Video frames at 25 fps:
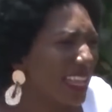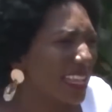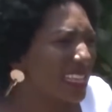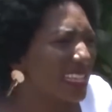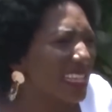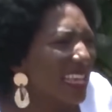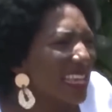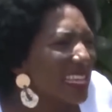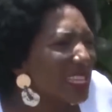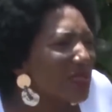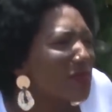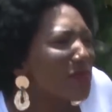
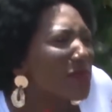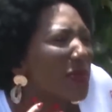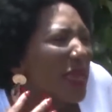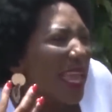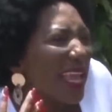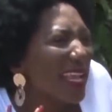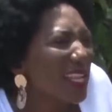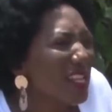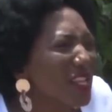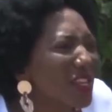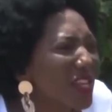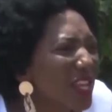It's
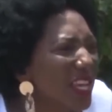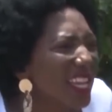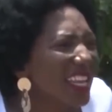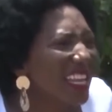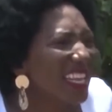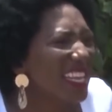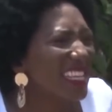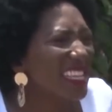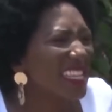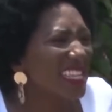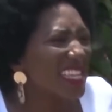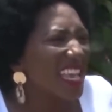
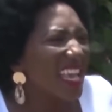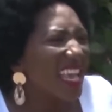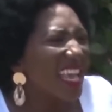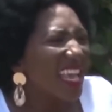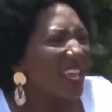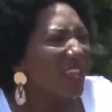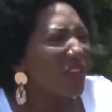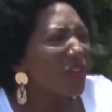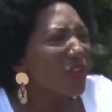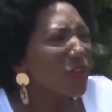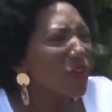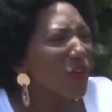Beijing, is,
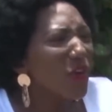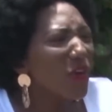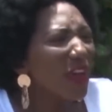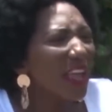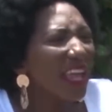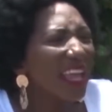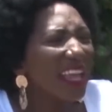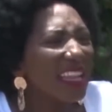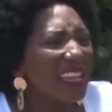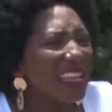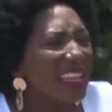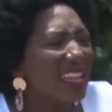you know,
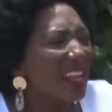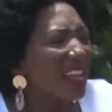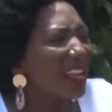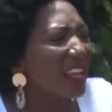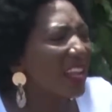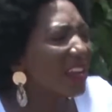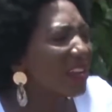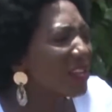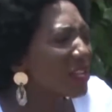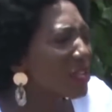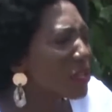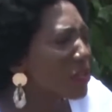
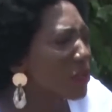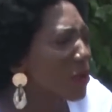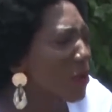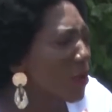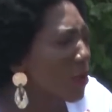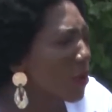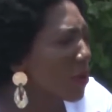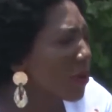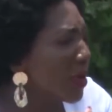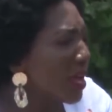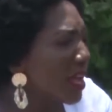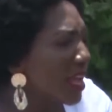
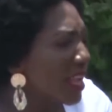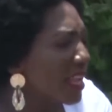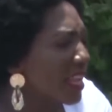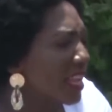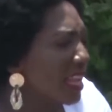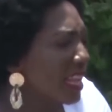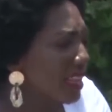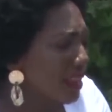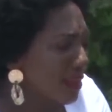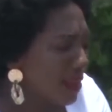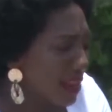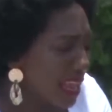
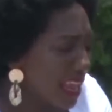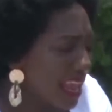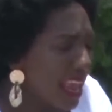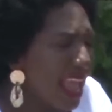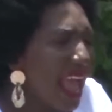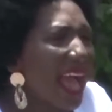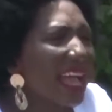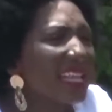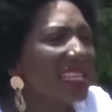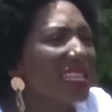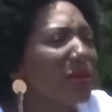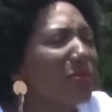it
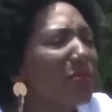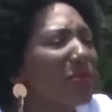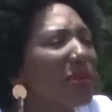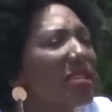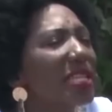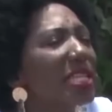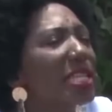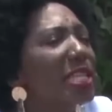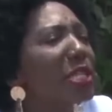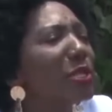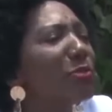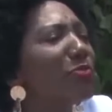hasn't
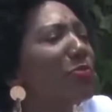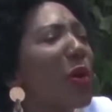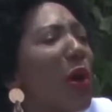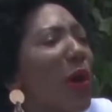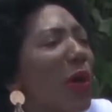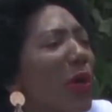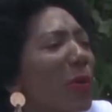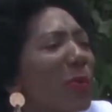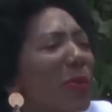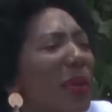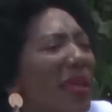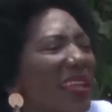been
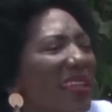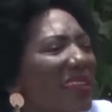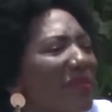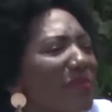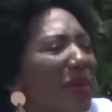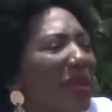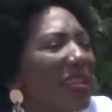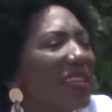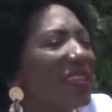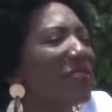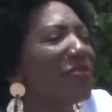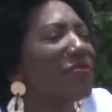spoiled
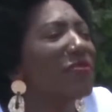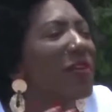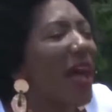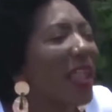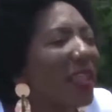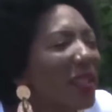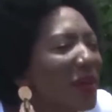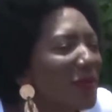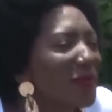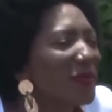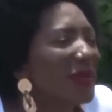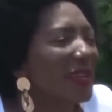by
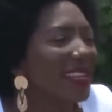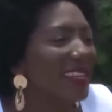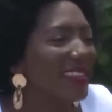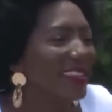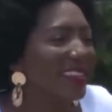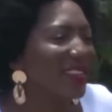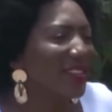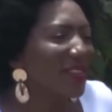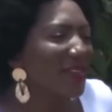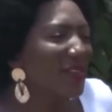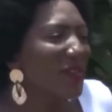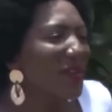development,
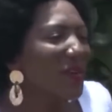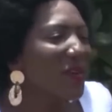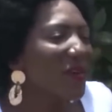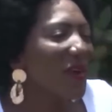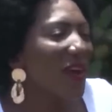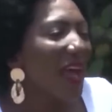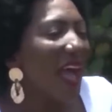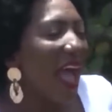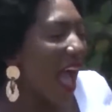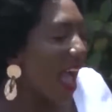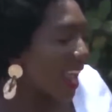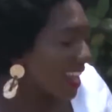you know.